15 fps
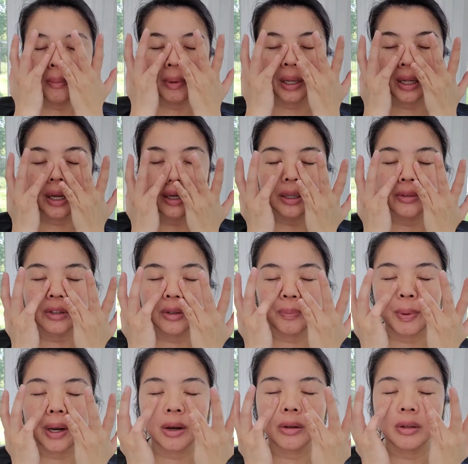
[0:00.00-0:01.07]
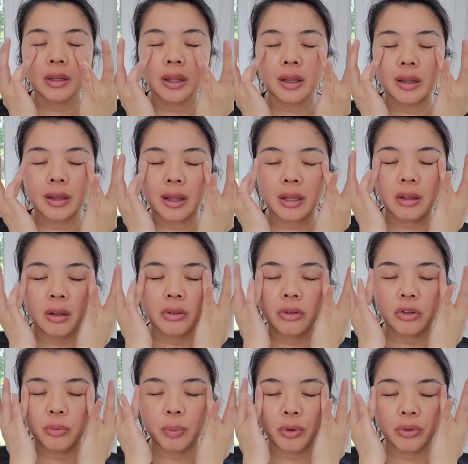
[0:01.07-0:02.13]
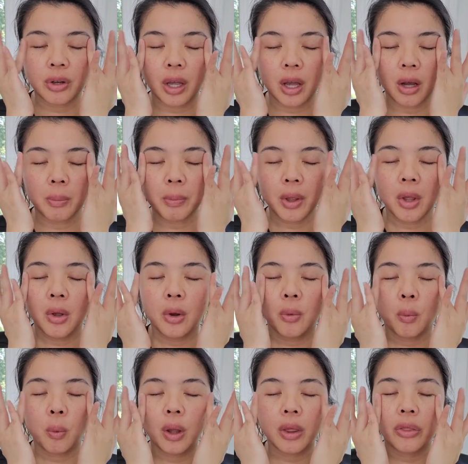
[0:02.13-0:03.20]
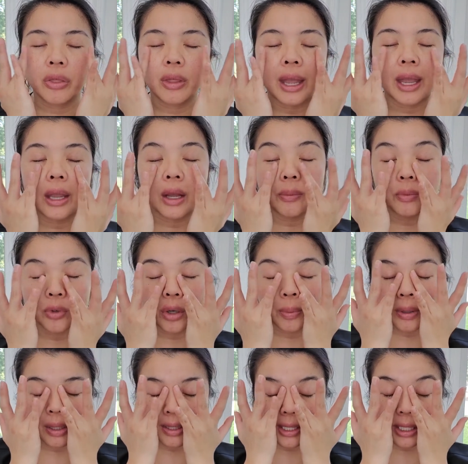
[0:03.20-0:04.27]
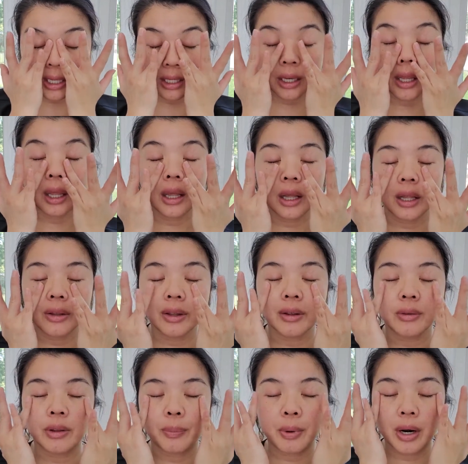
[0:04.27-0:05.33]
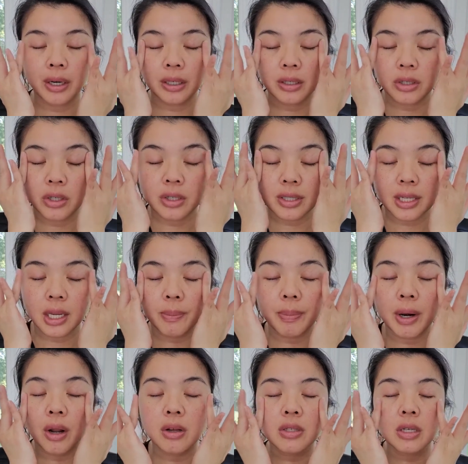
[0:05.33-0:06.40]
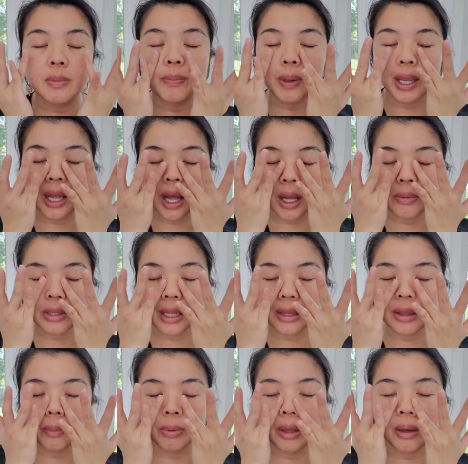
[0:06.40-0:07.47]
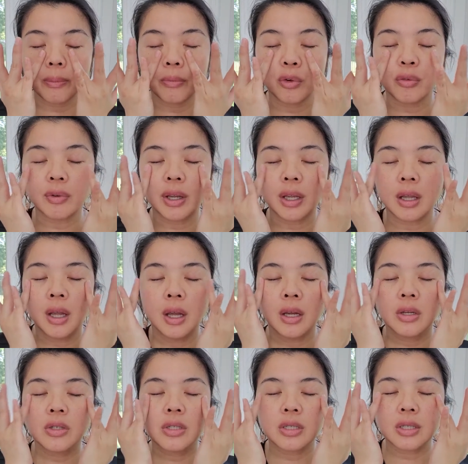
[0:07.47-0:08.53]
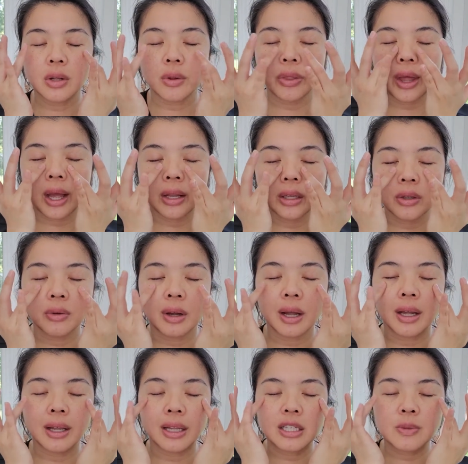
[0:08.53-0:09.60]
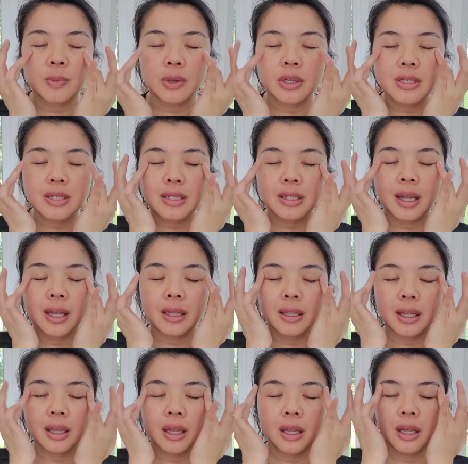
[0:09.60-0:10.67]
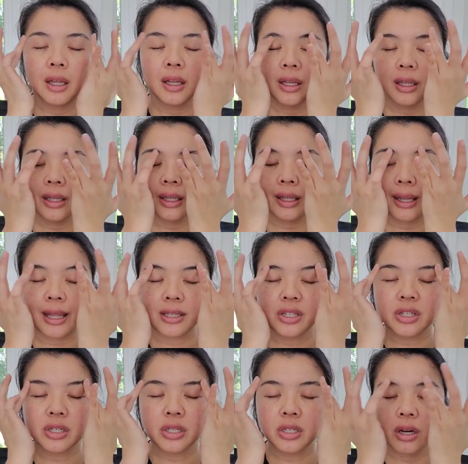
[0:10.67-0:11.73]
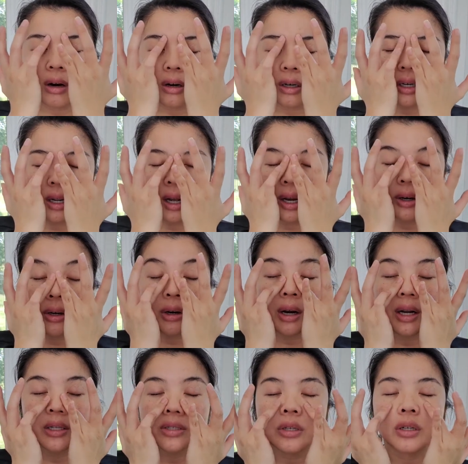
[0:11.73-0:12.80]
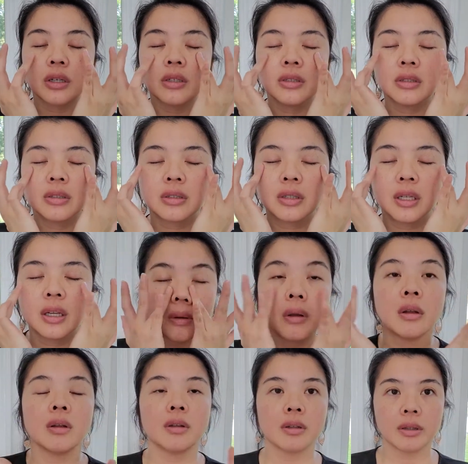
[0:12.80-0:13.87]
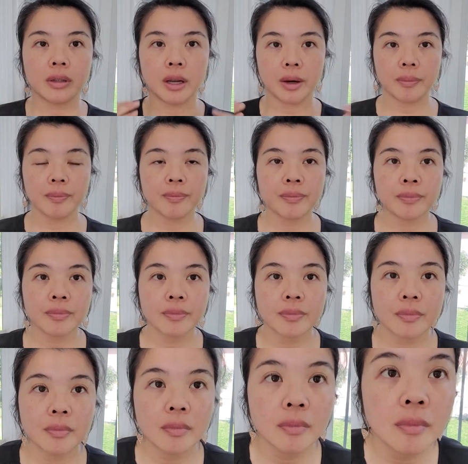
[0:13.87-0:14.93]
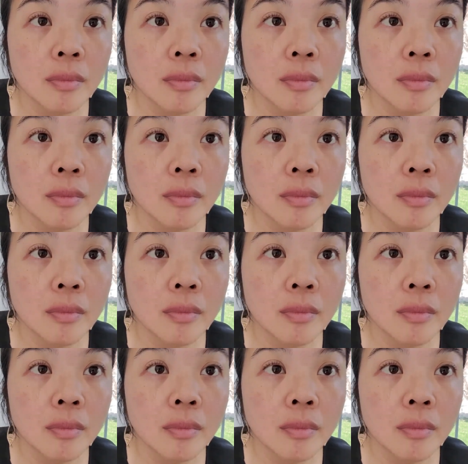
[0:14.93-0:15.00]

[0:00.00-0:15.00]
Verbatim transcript: because it's apparently that's also supposed to help with A, absorbing the skin, and, uh, the, the product into your skin, but also B, it helps get the blood moving so that you experience slightly less dark under eye circles. So the eye is